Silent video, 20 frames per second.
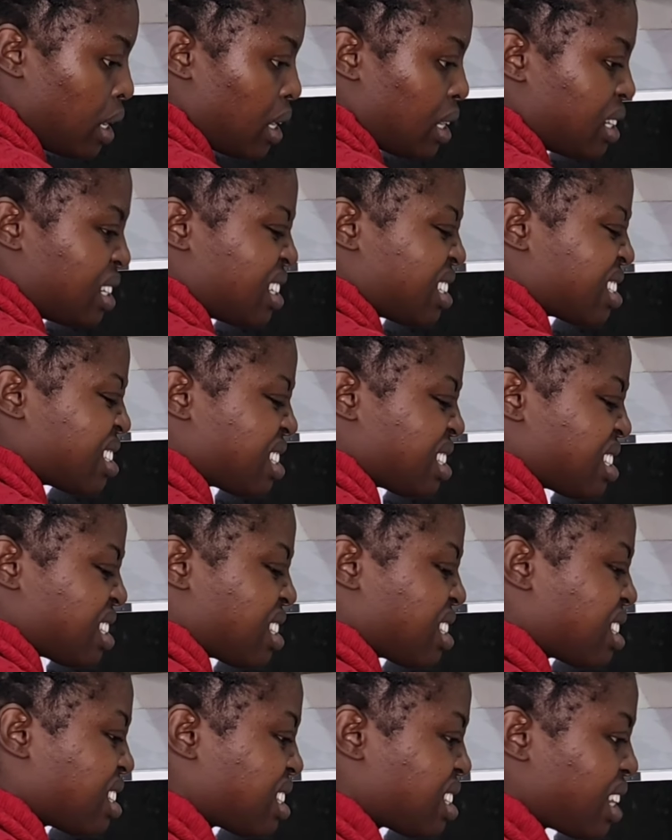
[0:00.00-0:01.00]
and
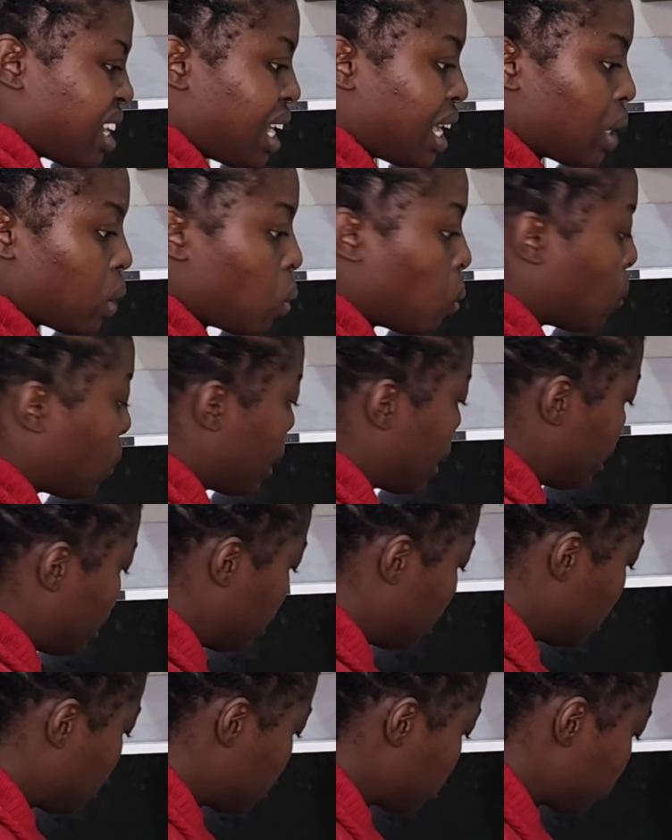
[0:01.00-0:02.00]
it's like
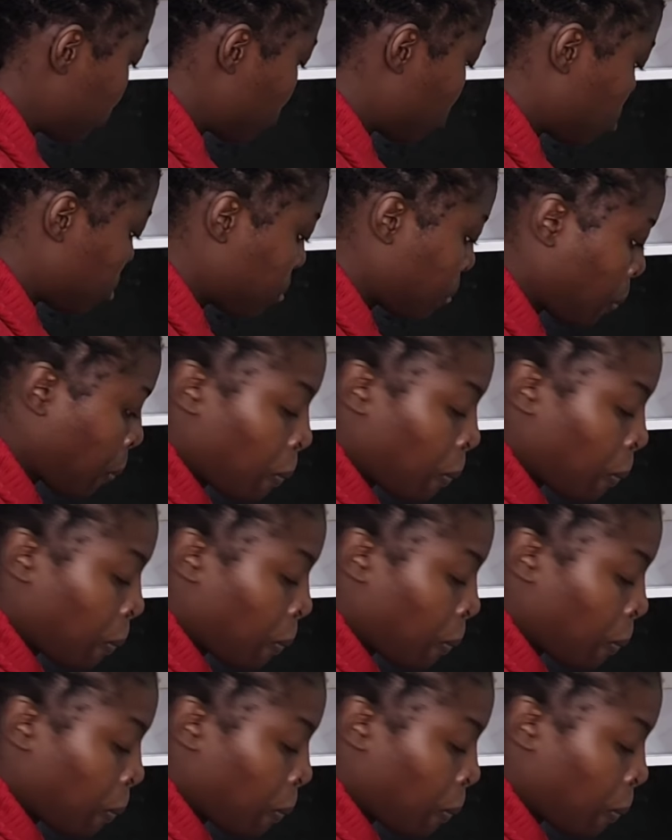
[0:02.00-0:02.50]
one. So